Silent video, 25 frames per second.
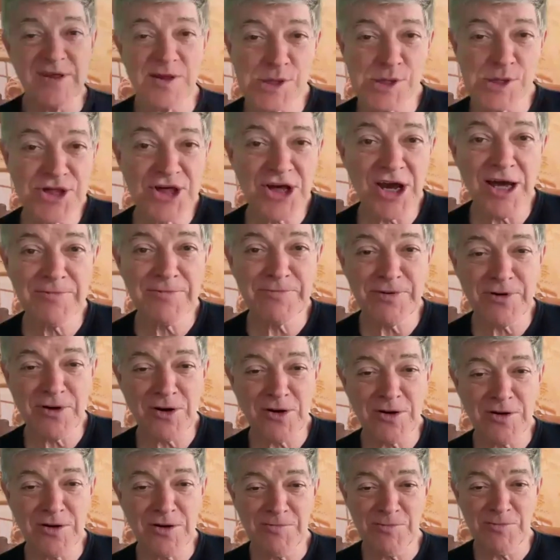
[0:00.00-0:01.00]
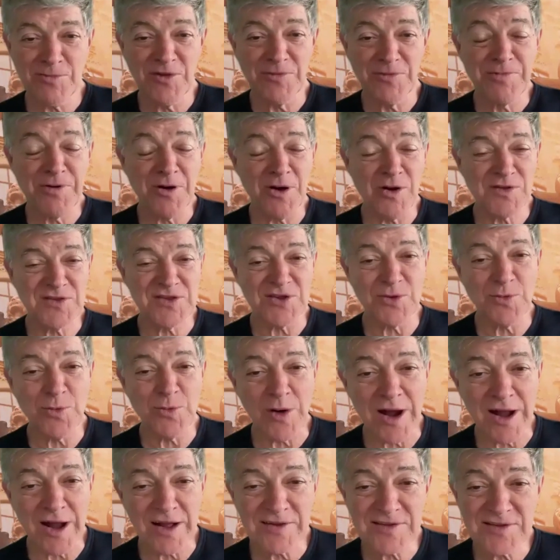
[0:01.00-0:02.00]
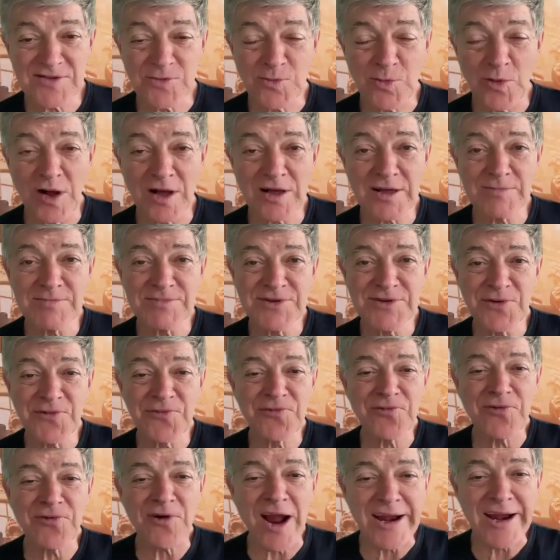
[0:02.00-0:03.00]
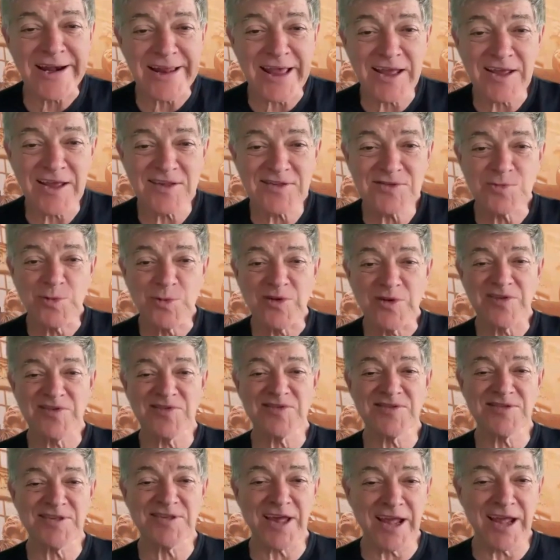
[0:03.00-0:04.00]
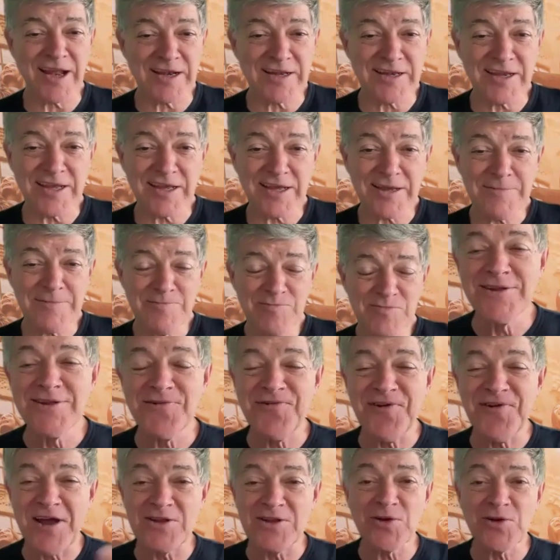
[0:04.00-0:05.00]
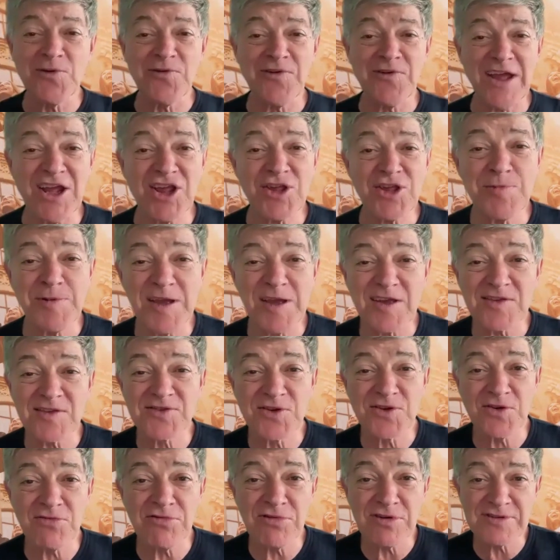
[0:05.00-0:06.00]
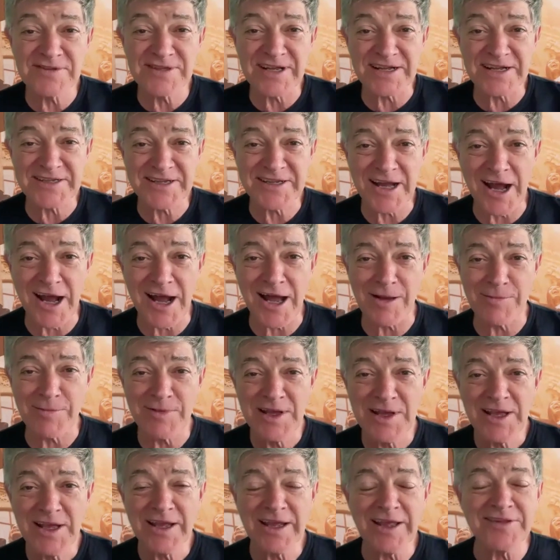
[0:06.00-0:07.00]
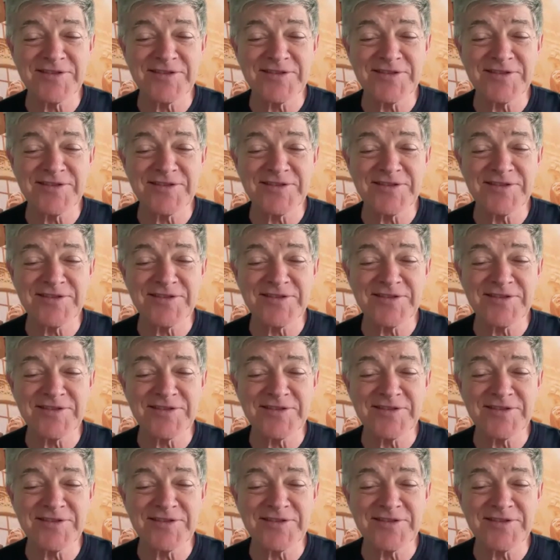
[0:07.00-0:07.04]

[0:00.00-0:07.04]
This is John Byrne with Poets and Quants. Welcome to Fridays with Sandy, the founder of HBSGuru.com.